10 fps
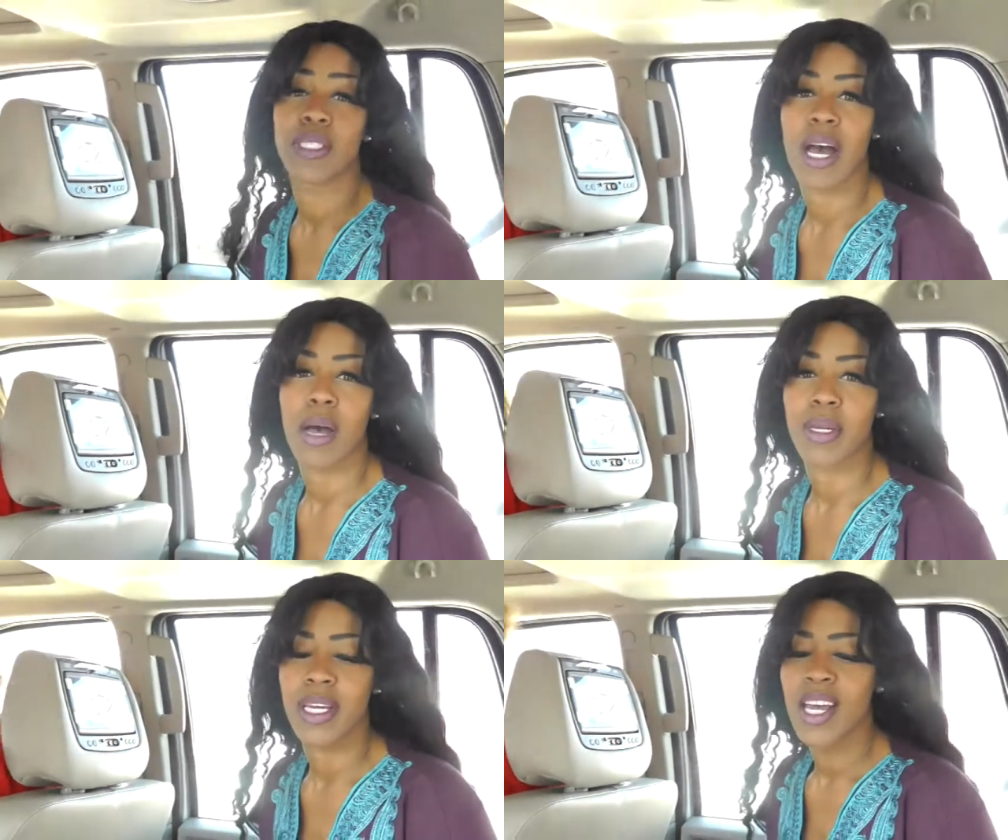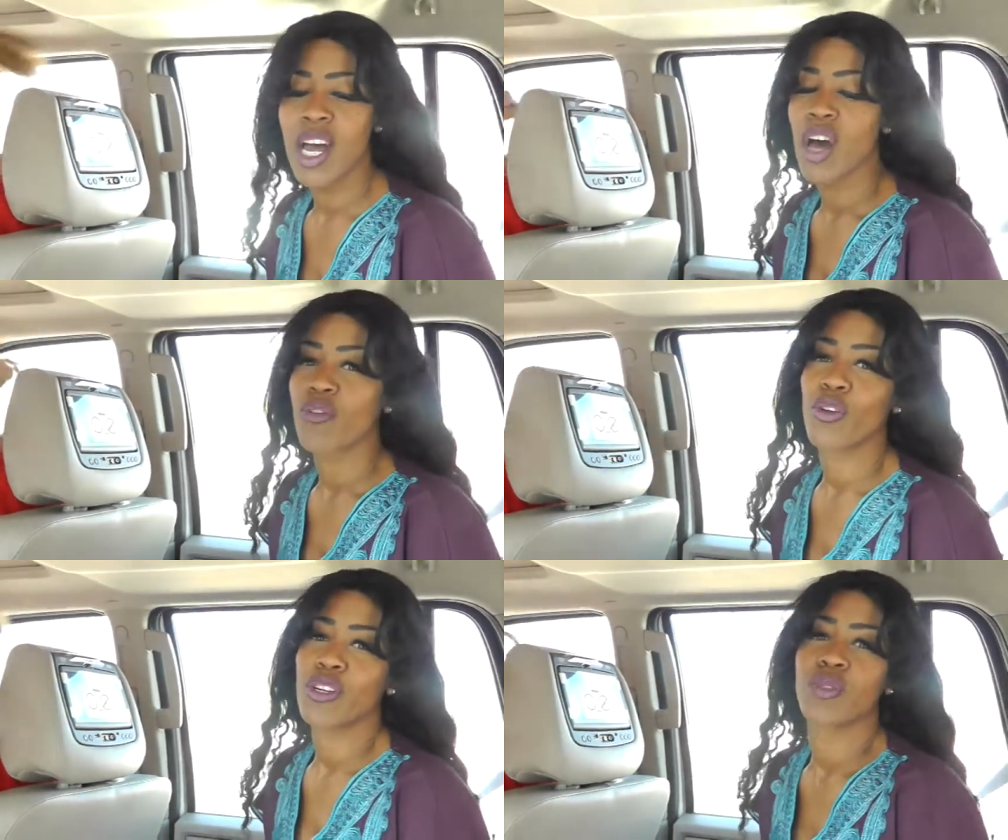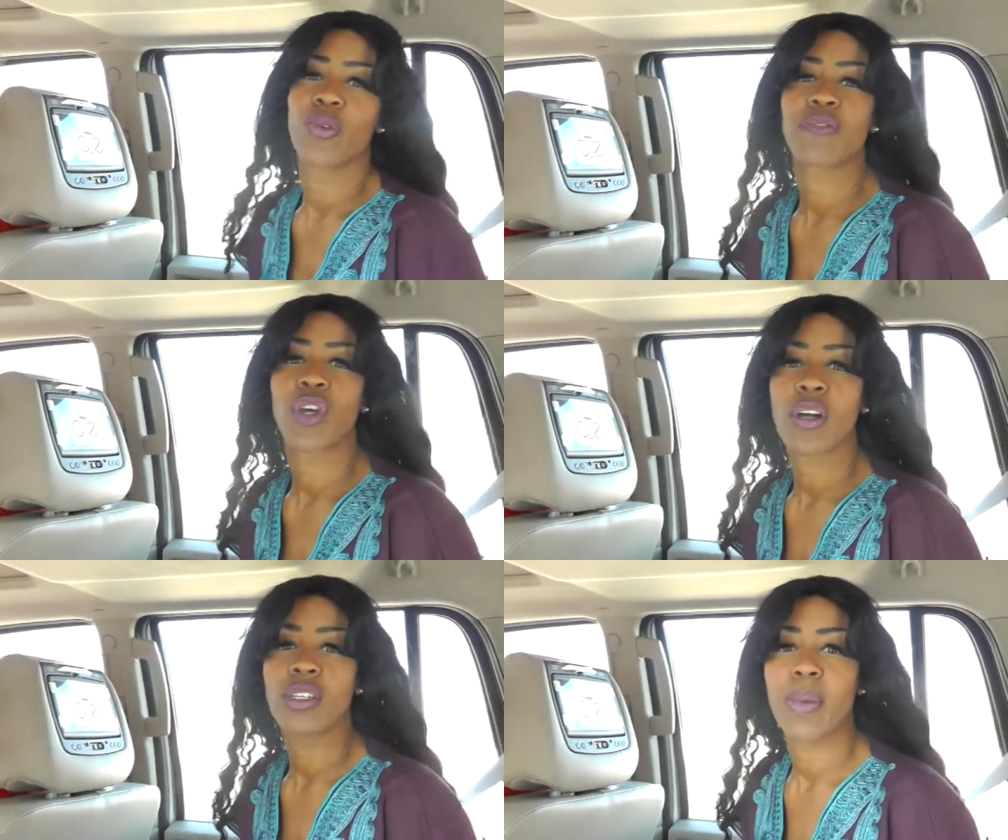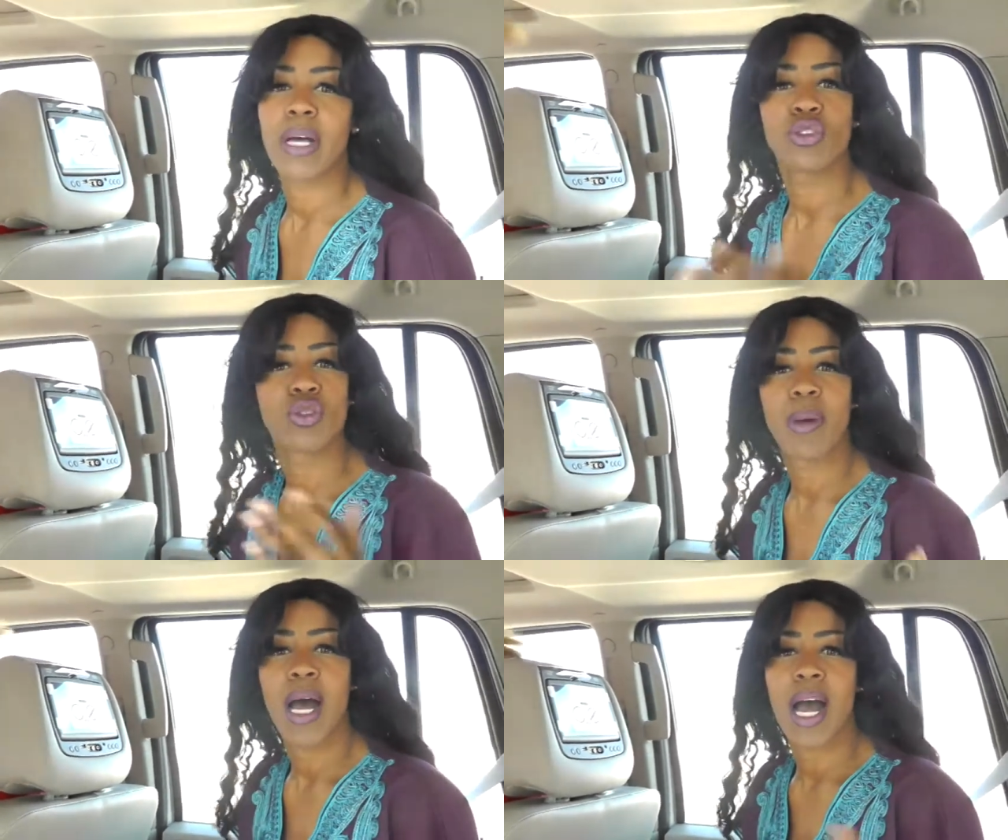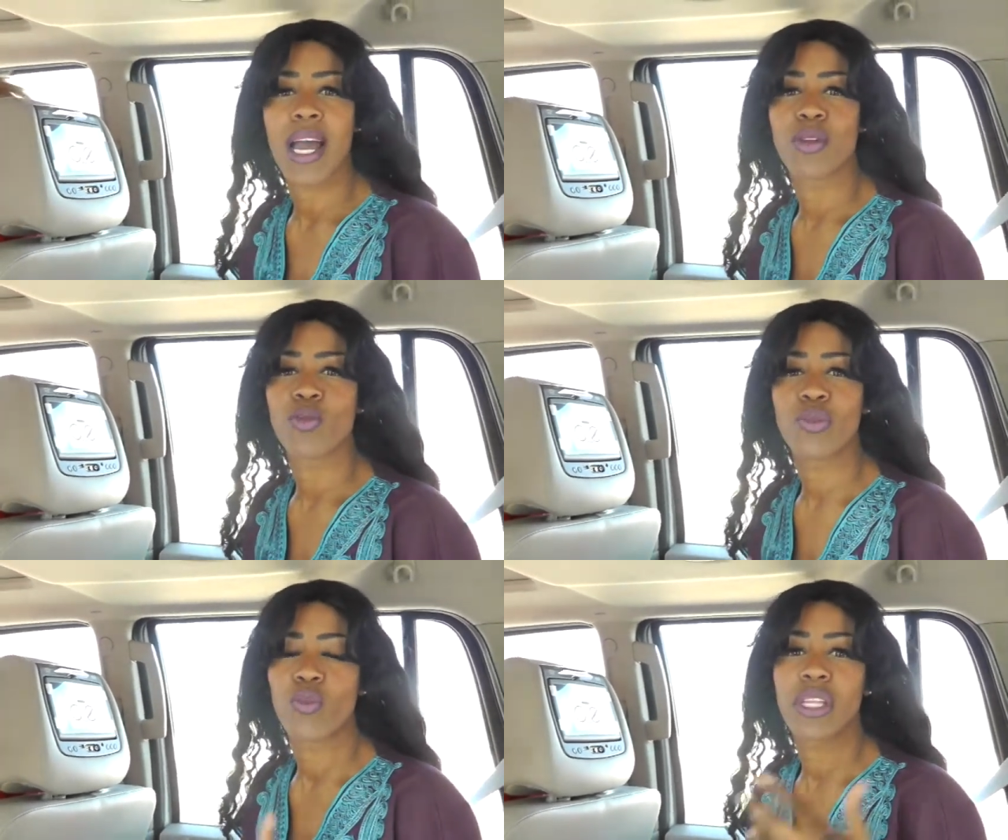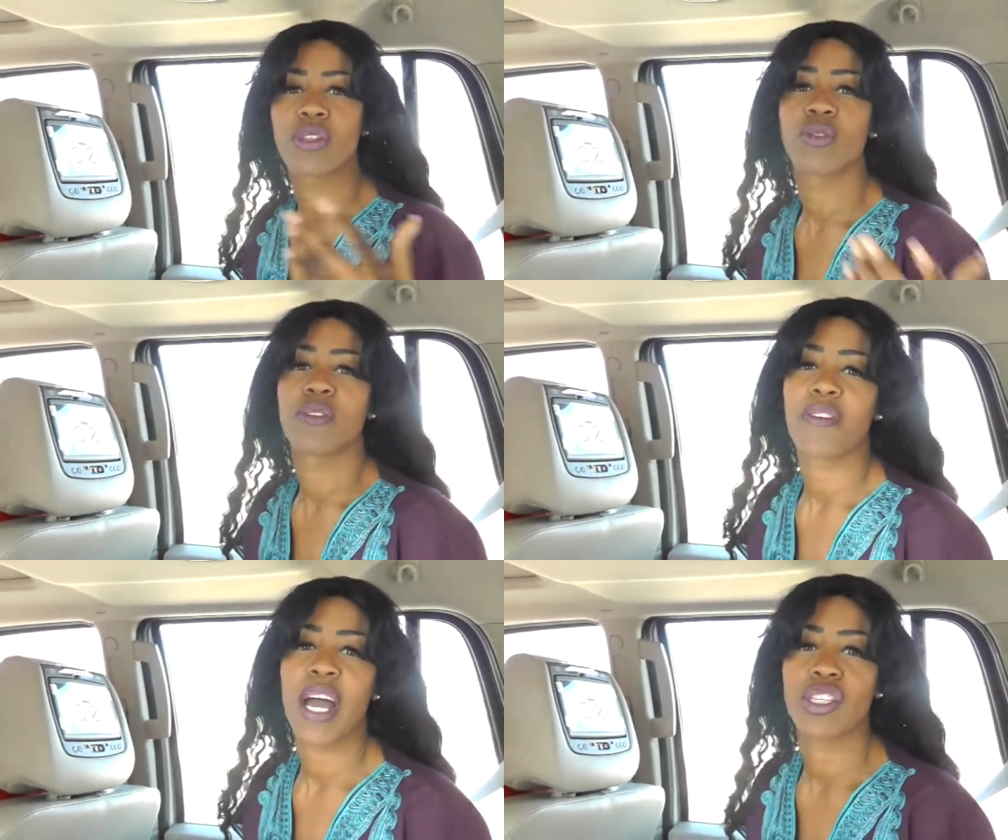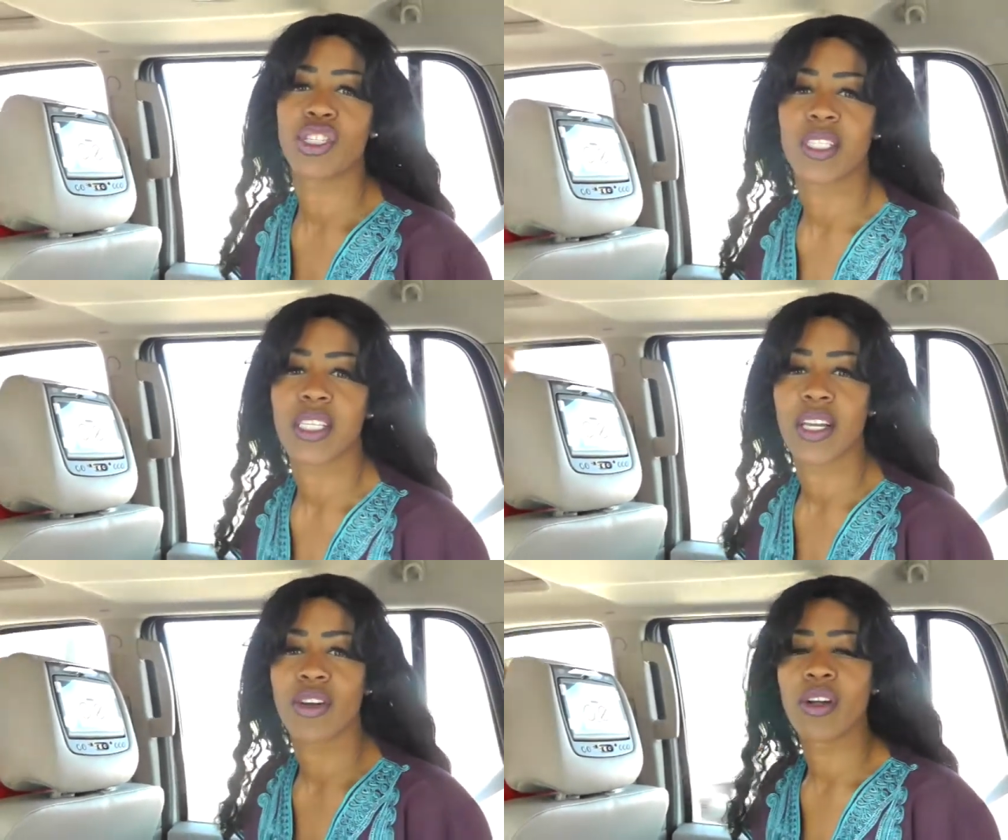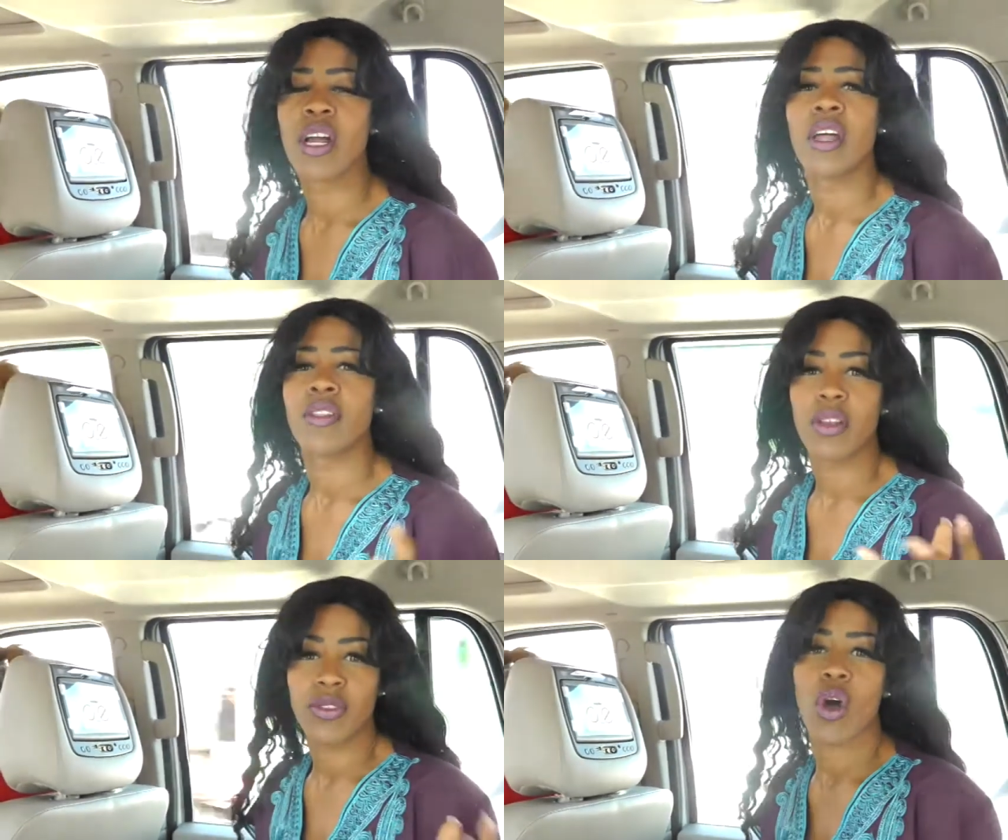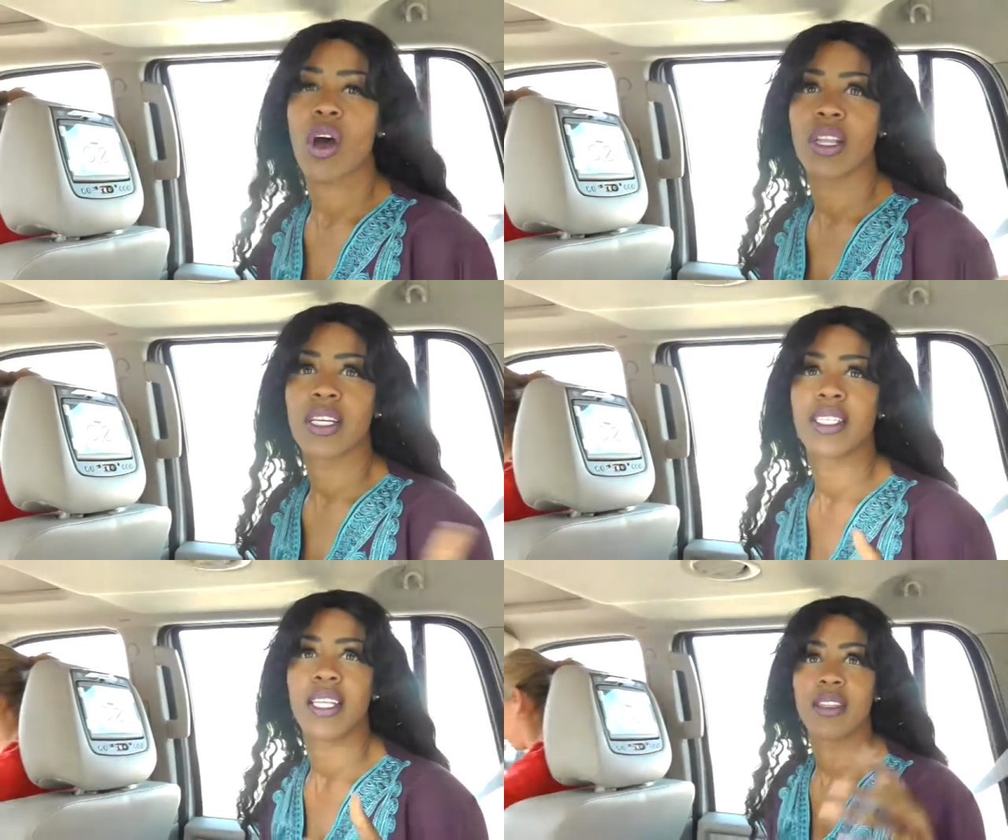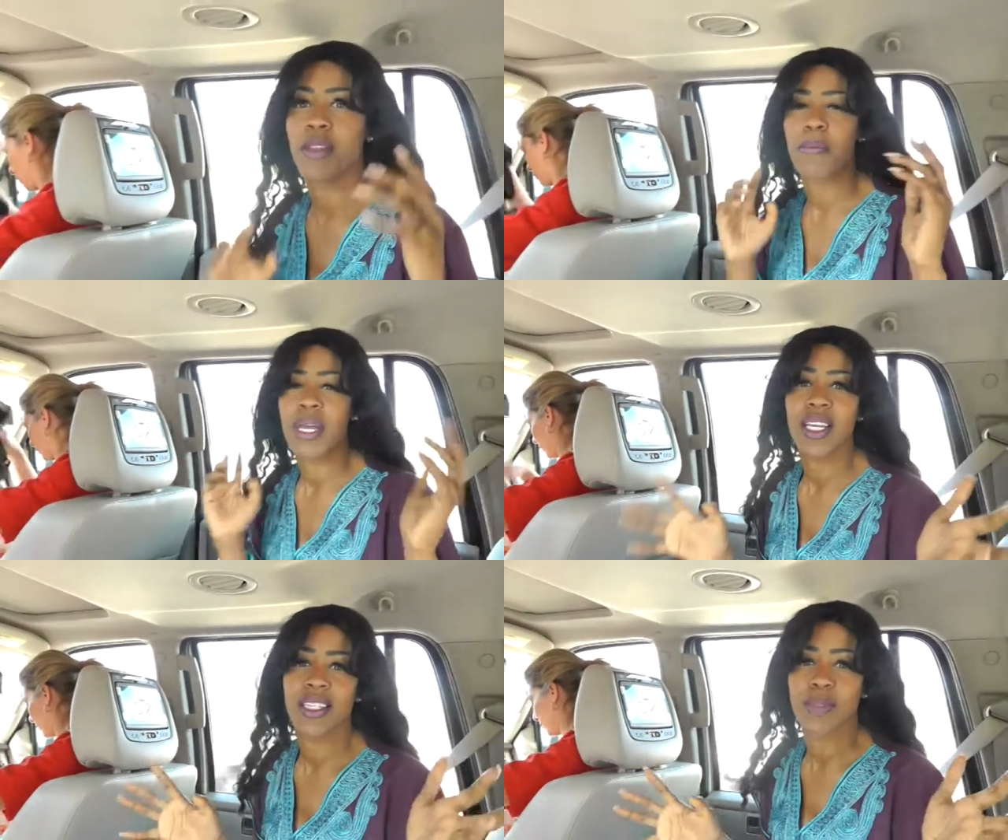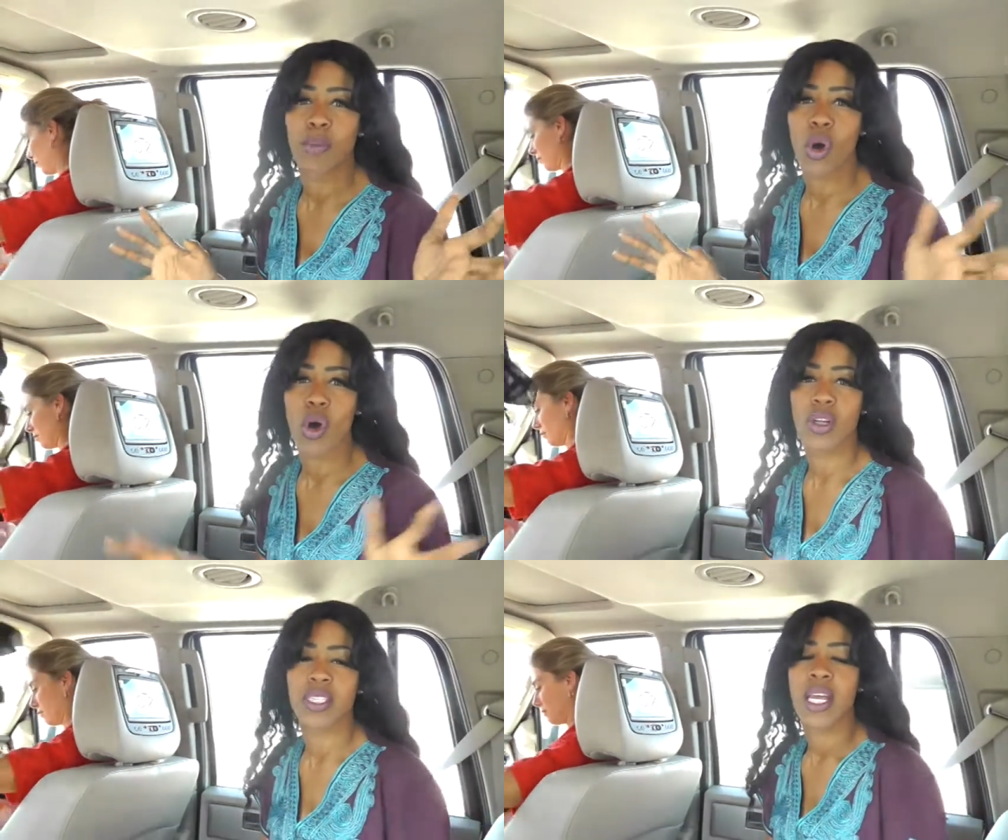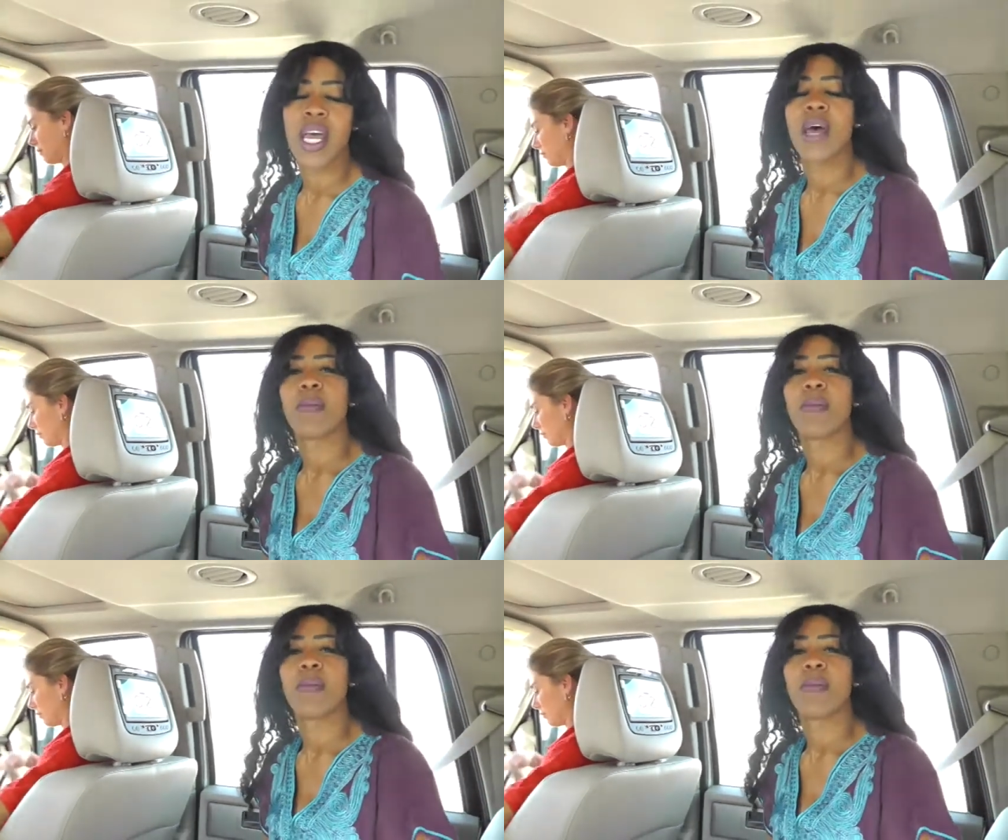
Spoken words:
Dhabi. Of course, we've talked about Dubai and we went through the fashion center, the tallest and the biggest malls,